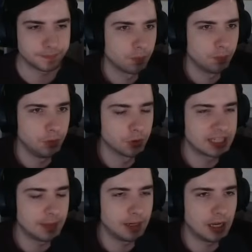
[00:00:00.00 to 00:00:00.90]
Mew is
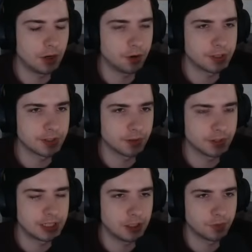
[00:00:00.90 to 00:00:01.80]
similar, also
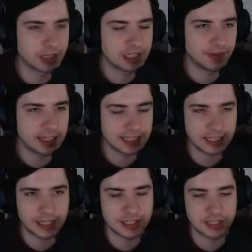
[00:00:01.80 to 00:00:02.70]
still runs Vice
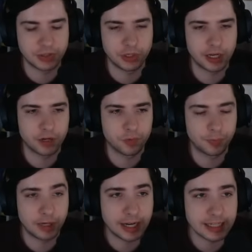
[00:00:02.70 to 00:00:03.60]
Glasses, so you can
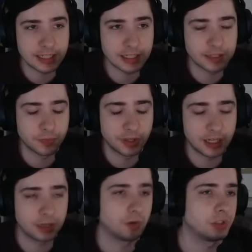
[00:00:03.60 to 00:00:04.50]
replace it with that,
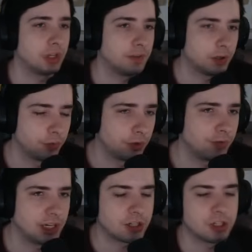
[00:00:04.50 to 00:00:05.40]
also giving cooldown
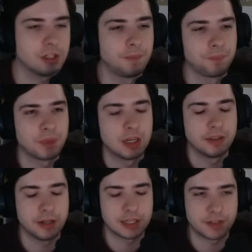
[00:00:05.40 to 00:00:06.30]
reduction. That
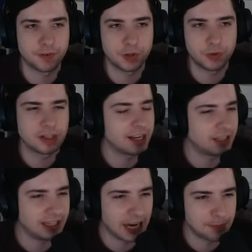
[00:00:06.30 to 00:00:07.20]
is very good. Nothing
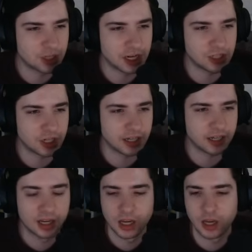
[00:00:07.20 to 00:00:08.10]
game-changing,
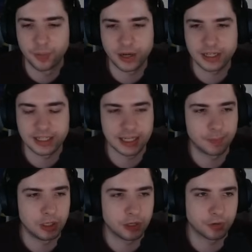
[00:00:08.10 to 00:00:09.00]
but
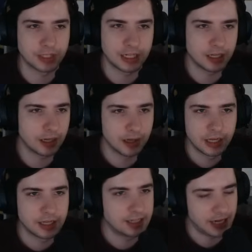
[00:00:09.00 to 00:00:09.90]
something to consider.
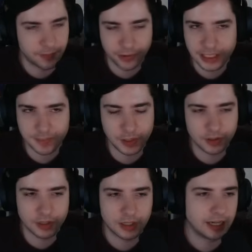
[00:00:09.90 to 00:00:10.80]
Same for
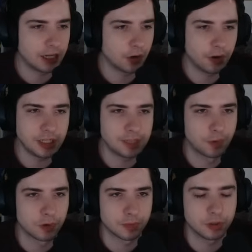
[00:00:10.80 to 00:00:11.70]
Espeon. Again, all these
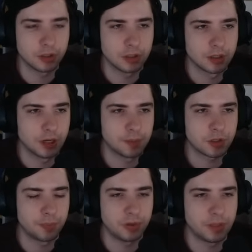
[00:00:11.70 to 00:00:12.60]
Pokemon, I'm just going to
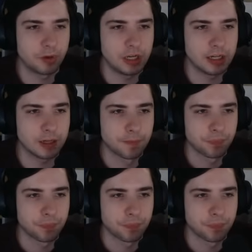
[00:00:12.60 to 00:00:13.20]
put them all here.